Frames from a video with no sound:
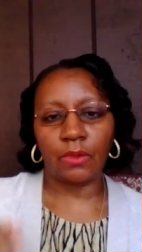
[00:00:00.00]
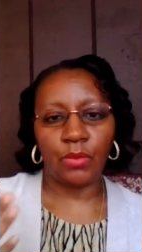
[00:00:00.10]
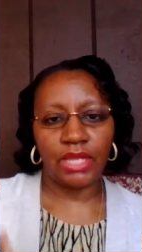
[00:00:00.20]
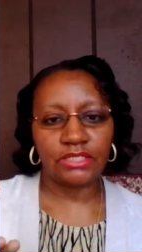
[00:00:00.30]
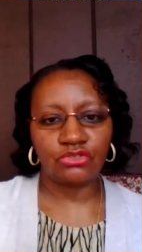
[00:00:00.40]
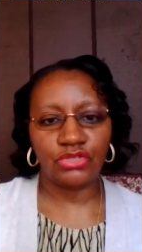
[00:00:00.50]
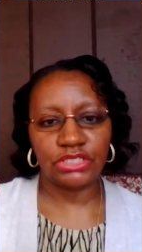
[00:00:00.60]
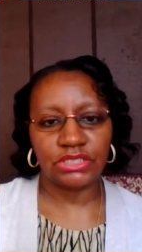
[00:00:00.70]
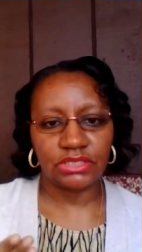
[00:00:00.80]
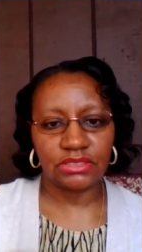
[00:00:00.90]
we as
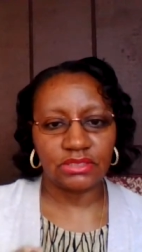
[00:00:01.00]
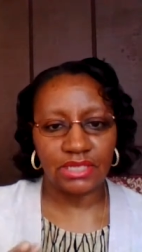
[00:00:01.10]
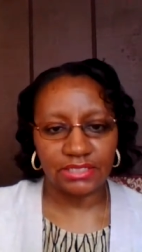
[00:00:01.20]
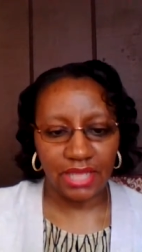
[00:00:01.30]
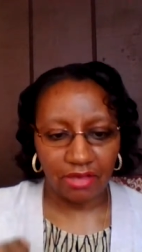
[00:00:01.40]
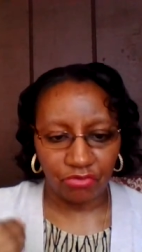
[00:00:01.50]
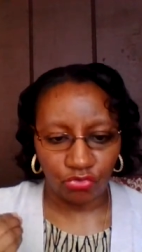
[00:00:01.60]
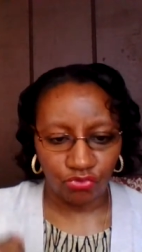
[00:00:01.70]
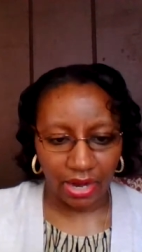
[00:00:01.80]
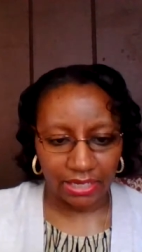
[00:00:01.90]
christians need to have a
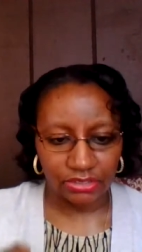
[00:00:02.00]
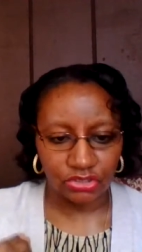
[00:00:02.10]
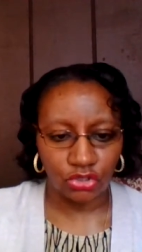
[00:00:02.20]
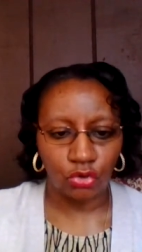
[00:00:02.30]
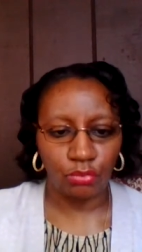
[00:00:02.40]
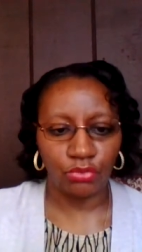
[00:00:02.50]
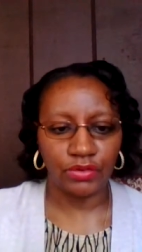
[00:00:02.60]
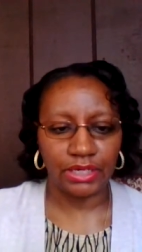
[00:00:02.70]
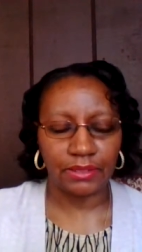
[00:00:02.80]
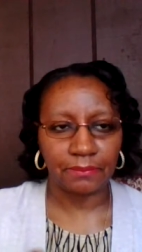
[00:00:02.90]
right
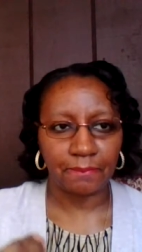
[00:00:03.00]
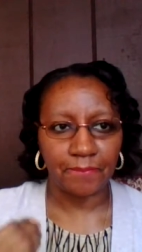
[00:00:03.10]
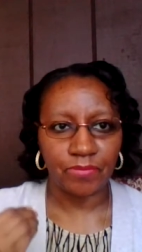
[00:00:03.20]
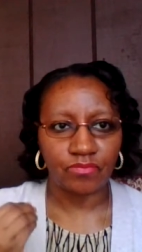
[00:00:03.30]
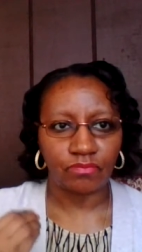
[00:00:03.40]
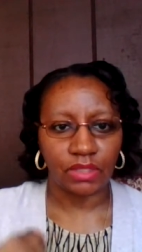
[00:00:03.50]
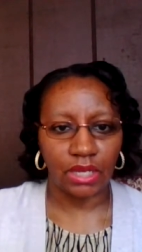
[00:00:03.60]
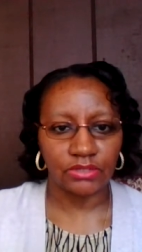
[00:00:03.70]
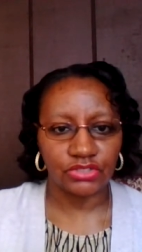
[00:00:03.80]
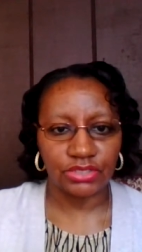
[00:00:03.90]
sobering
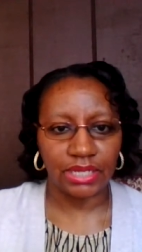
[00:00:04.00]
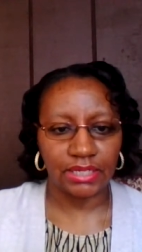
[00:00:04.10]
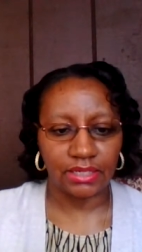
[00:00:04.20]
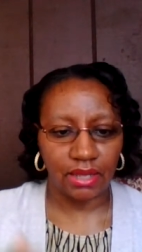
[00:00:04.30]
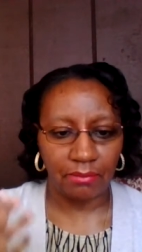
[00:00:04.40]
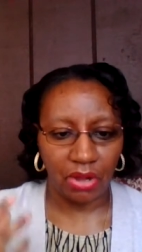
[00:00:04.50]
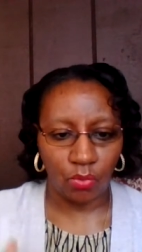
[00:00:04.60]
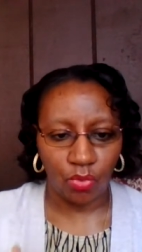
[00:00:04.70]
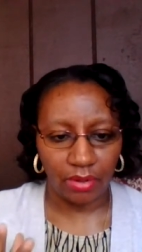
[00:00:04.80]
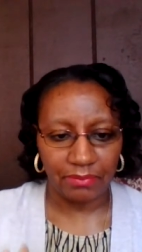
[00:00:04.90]
understanding about
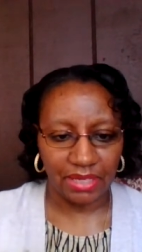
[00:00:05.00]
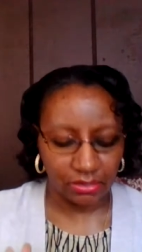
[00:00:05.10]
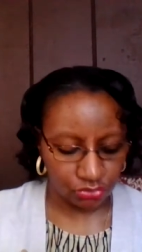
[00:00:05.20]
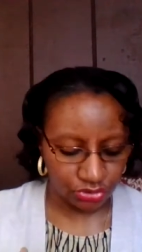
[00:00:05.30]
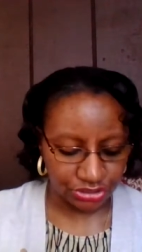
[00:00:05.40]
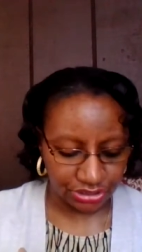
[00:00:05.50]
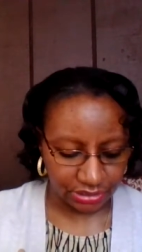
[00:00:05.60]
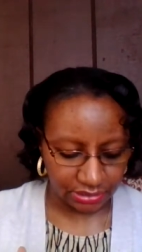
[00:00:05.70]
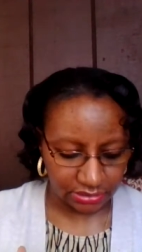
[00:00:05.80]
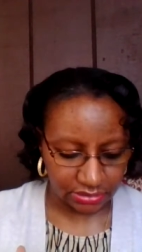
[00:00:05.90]
what being a christian
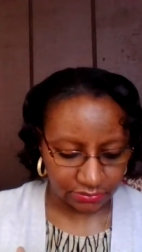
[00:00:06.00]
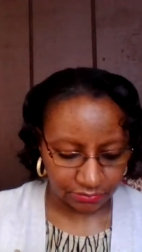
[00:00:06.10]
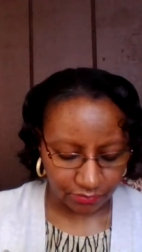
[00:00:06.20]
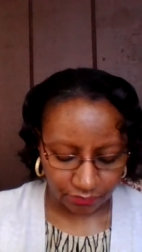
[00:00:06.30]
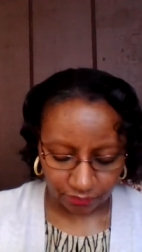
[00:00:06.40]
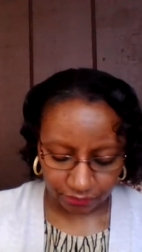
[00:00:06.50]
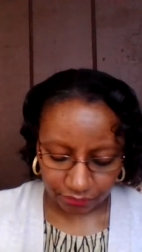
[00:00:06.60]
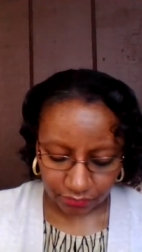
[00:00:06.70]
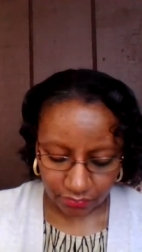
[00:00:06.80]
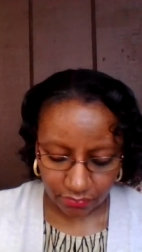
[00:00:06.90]
is
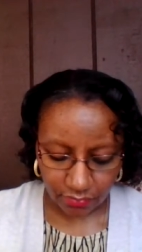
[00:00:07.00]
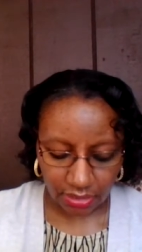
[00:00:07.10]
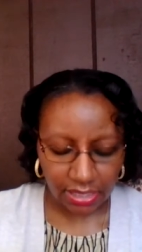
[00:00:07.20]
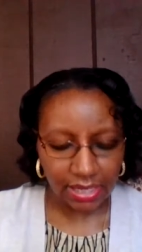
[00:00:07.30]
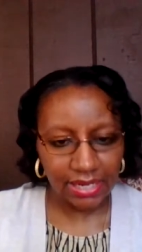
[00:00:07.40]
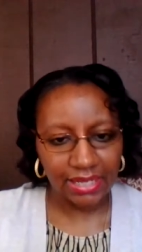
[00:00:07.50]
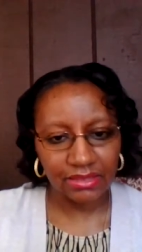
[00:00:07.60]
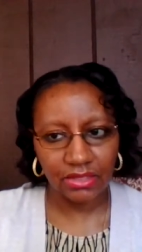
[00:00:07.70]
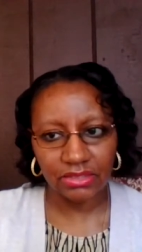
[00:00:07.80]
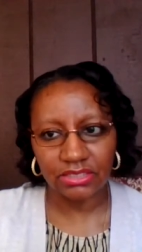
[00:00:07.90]
and I
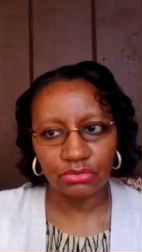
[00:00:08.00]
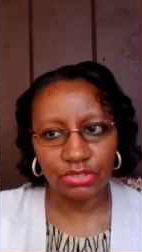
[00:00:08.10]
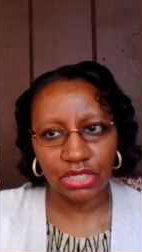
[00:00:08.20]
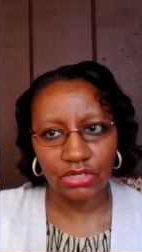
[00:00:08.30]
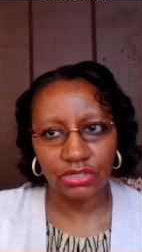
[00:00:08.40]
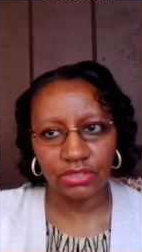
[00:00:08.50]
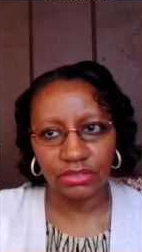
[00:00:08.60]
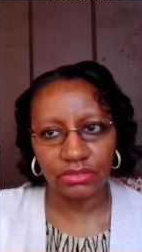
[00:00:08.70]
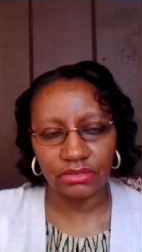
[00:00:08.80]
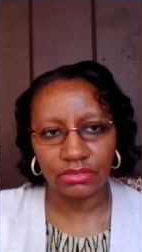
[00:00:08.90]
thought this was a good